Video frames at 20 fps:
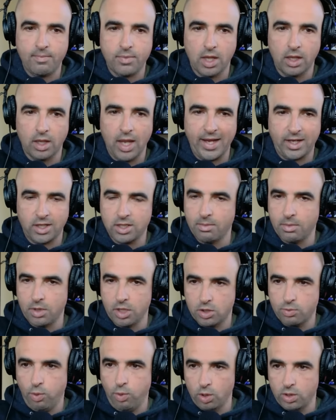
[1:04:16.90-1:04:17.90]
like some of the
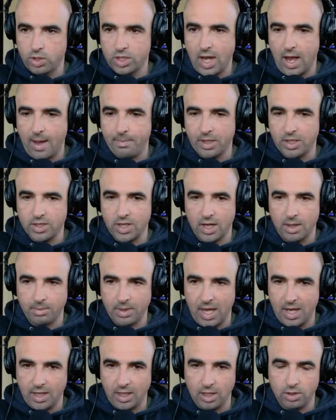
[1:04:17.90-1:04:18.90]
sports topics that I'm
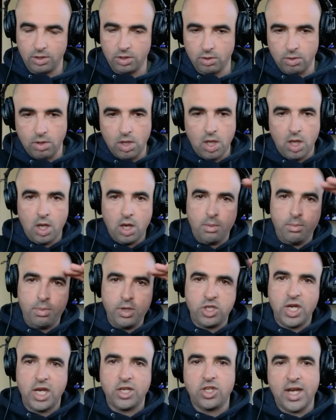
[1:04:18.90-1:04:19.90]
getting into.
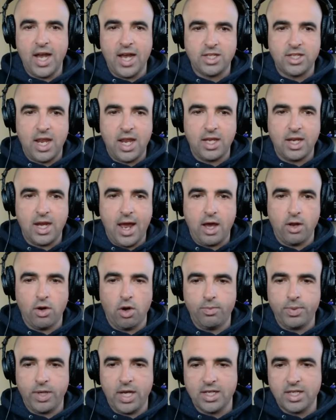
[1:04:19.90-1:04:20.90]
Appreciate you guys hanging out.
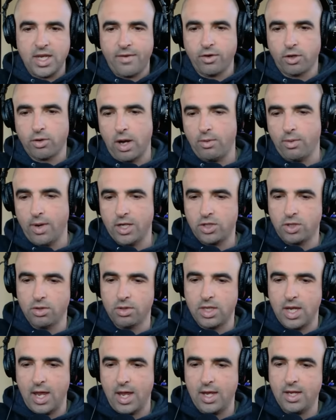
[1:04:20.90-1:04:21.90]
Hope you guys have a great rest of your
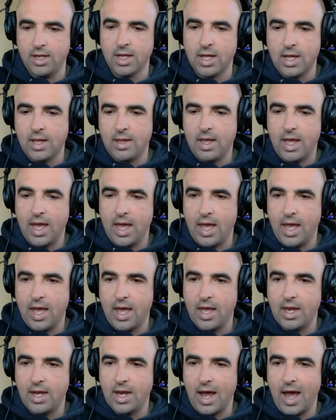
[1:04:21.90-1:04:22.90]
day.
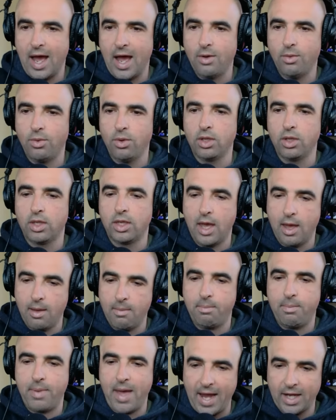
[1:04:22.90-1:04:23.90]
And I will
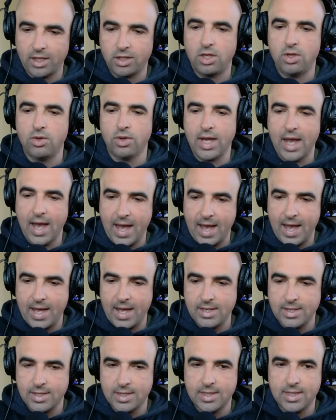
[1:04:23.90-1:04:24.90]
get back to you
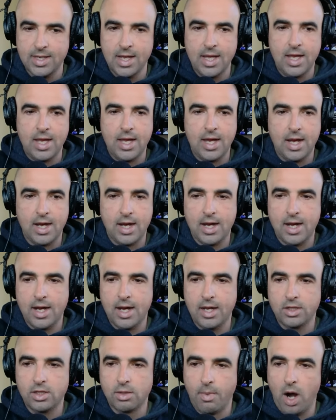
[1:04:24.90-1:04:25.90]
guys
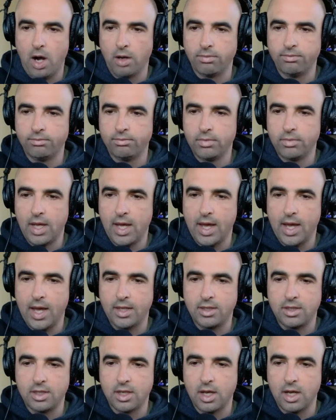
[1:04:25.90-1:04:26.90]
tomorrow
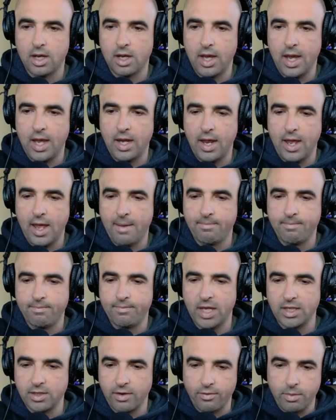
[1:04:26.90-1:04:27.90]
at 8 a.m.
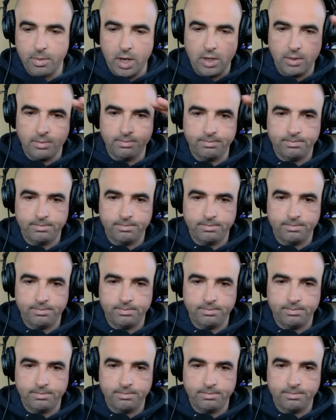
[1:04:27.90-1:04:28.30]
Thanks, everybody.